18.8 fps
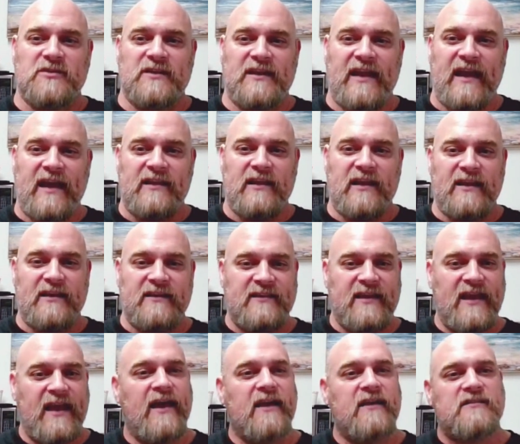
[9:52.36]
that had like
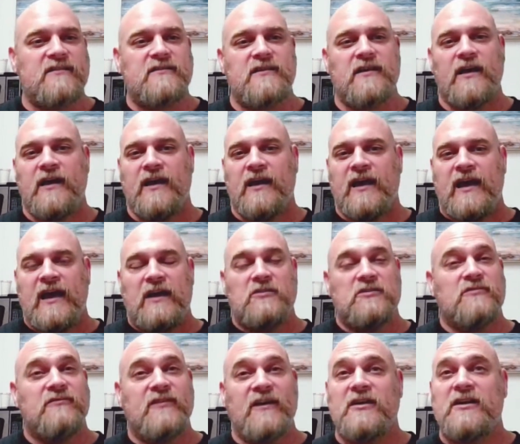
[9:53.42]
text. It
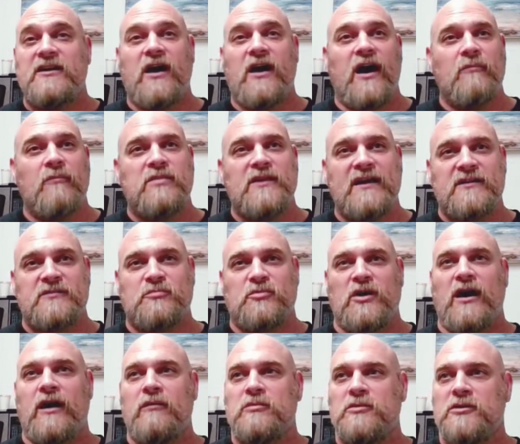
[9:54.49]
was a very complex
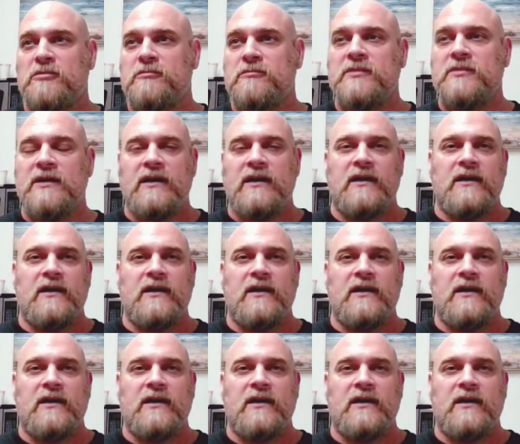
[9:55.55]
problem.